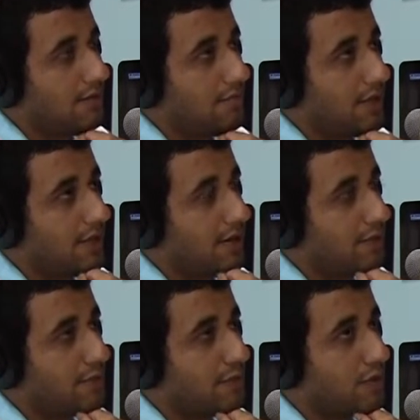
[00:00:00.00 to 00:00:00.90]
But there
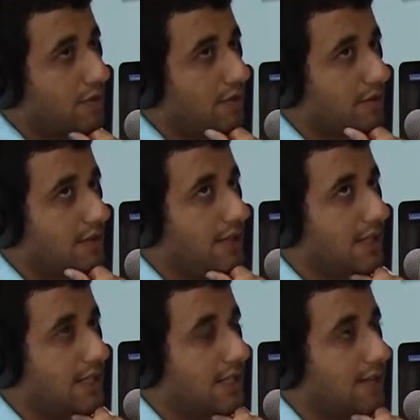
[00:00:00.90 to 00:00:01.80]
are people who are
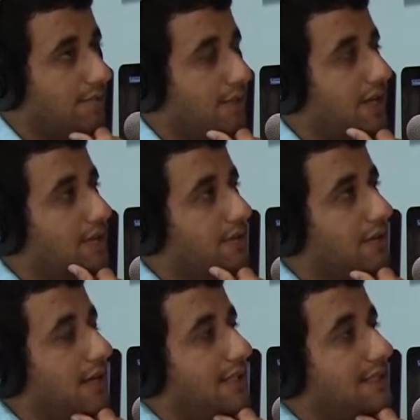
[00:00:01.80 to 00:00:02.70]
not getting better
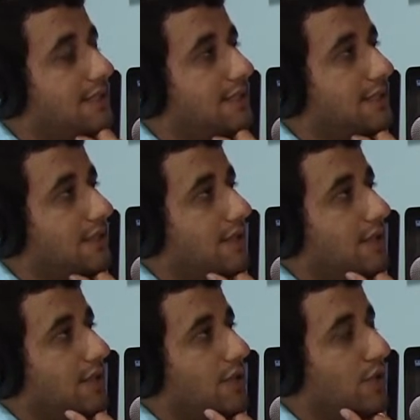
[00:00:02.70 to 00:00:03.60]
at
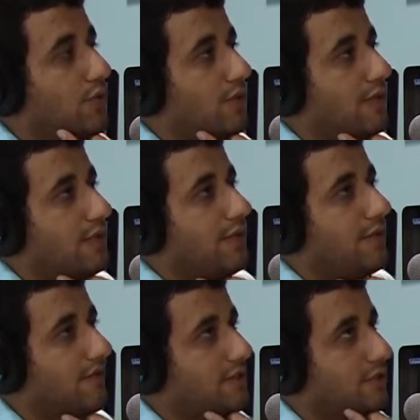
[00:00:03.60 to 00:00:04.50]
doing
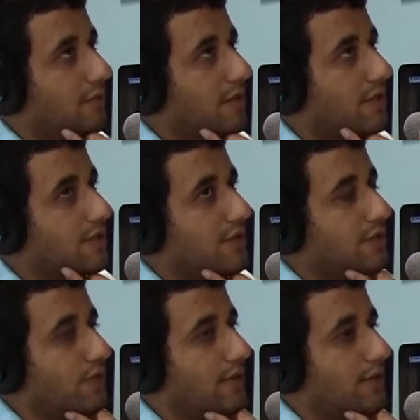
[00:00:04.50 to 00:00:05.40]
individual
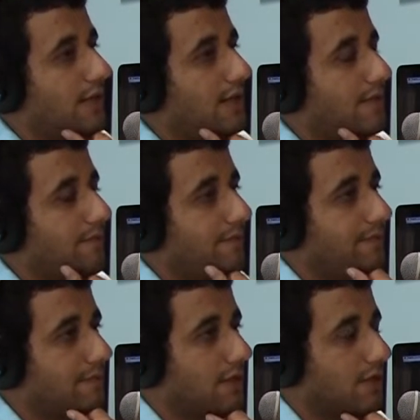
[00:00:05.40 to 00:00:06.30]
projects where,
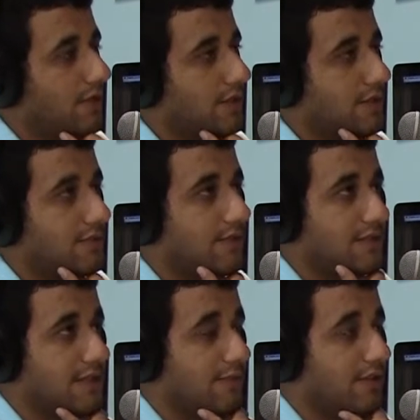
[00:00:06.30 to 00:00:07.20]
for
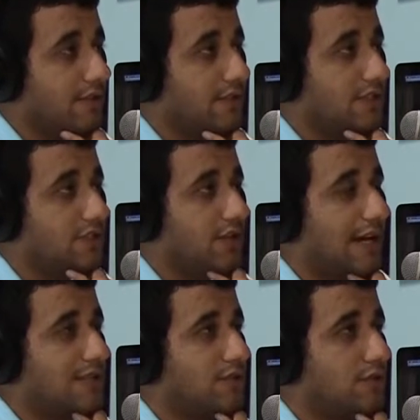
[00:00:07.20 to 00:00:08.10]
example, if a teacher
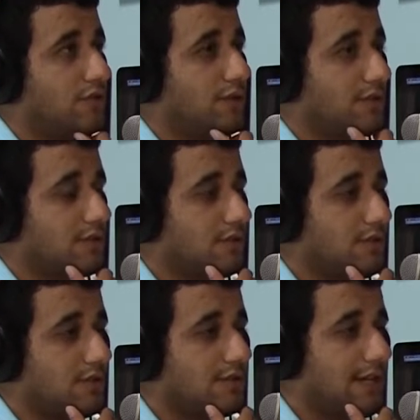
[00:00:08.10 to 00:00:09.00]
asks you to do a certain
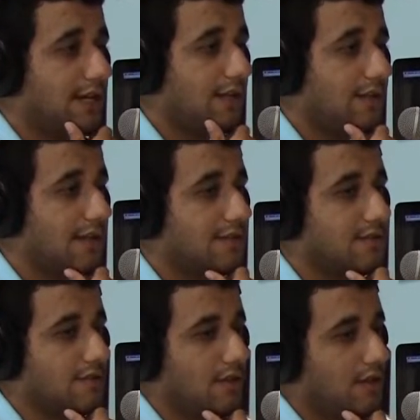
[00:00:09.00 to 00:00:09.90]
design, that
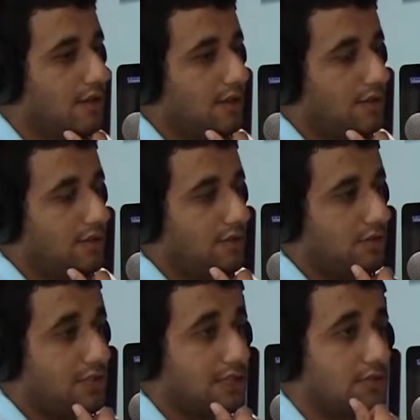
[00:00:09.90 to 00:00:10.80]
is,
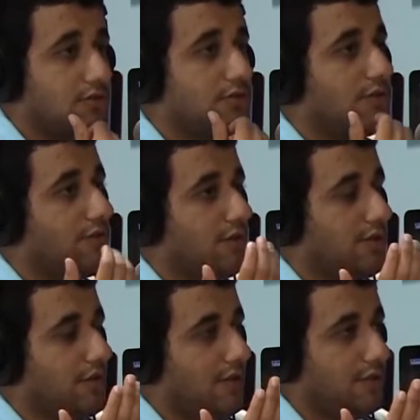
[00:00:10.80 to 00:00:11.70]
you just use your own
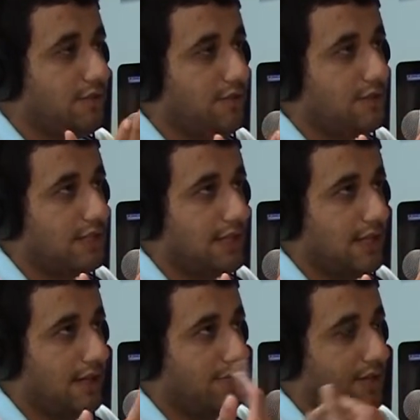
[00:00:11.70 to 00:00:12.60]
creativity
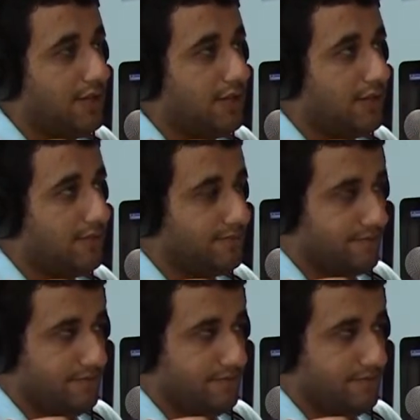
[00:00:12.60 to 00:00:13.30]
and let me know,